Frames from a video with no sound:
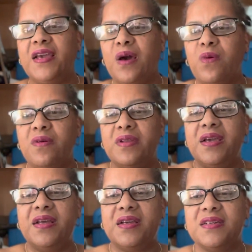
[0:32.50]
I won't
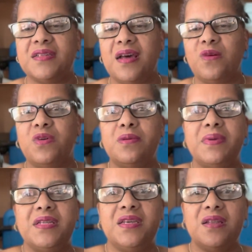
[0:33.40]
need it because I don't want to
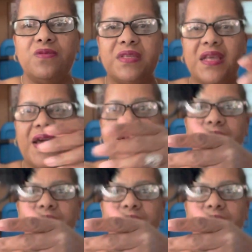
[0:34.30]
be dealing with that.